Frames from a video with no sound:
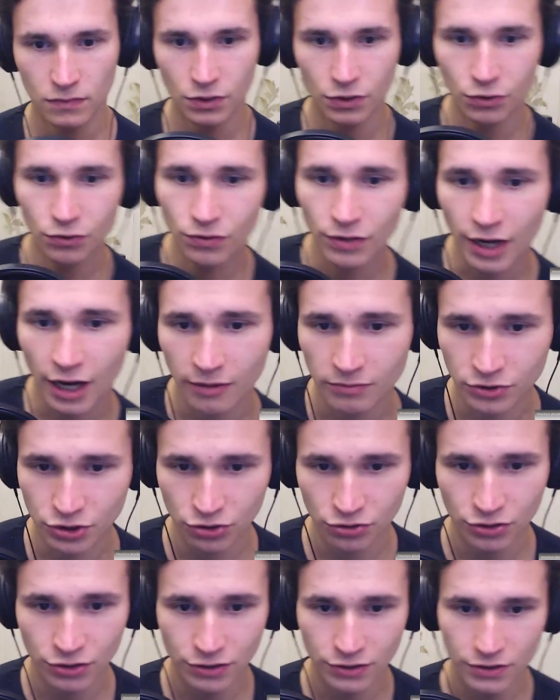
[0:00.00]
New
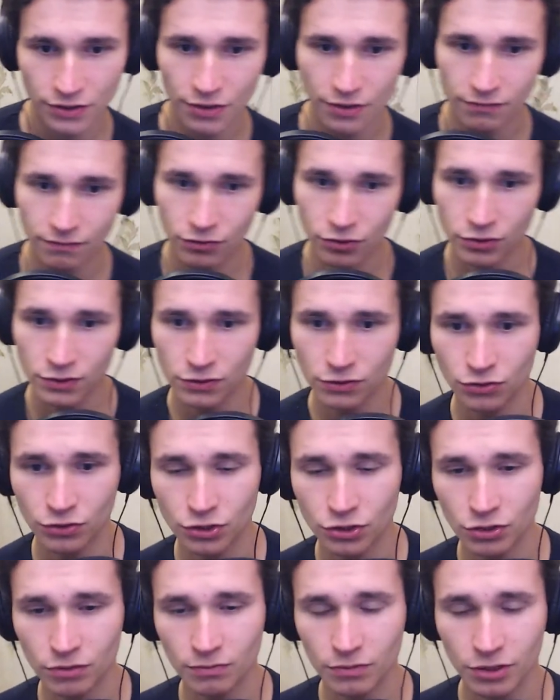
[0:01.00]
Hampshire is the first
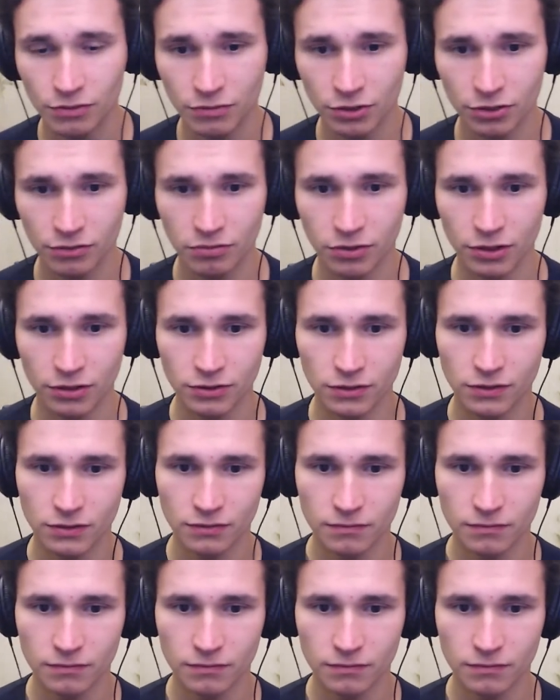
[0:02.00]
traditional primary because, because